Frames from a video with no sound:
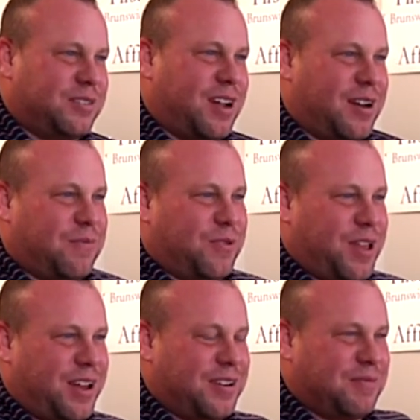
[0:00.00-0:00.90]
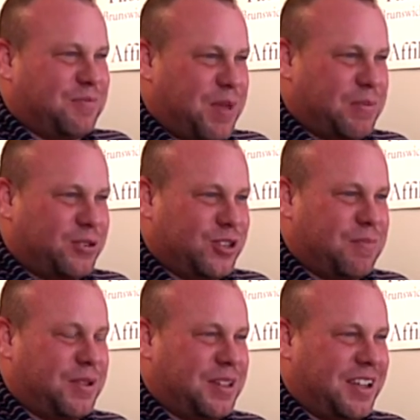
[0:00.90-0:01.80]
sign up for that
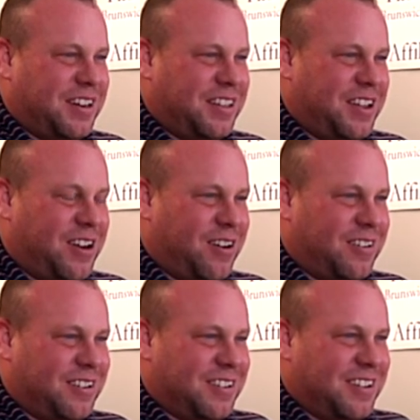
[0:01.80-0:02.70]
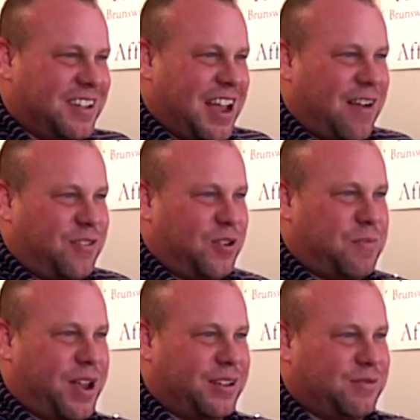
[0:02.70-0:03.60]
membership at the end of the year after you
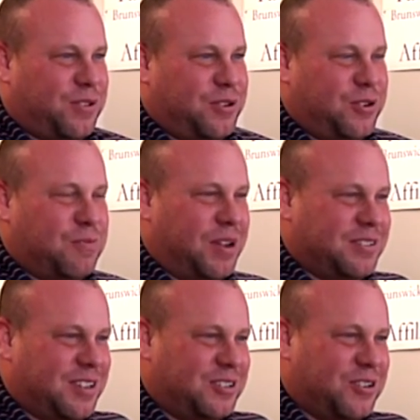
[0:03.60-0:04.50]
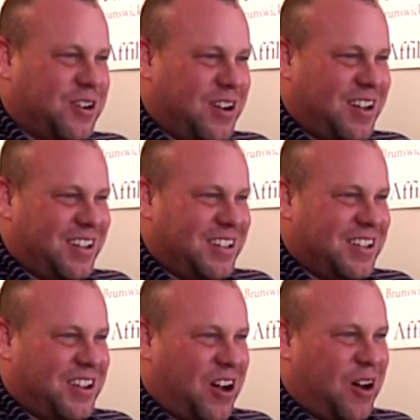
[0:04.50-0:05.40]
pay us for the two months that you're off
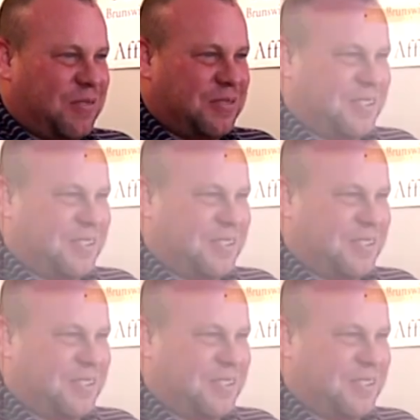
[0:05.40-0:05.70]
off.